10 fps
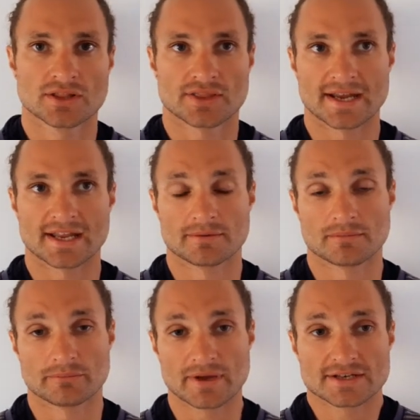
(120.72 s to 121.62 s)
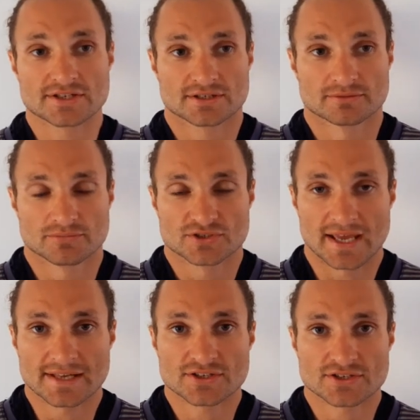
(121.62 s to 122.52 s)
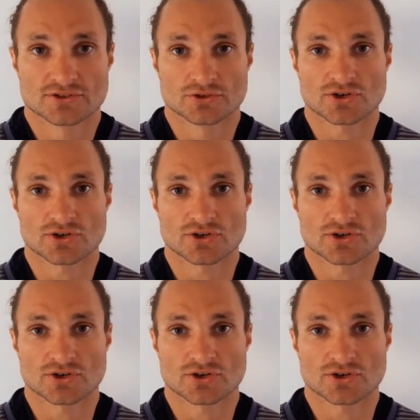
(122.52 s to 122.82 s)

then it makes sense to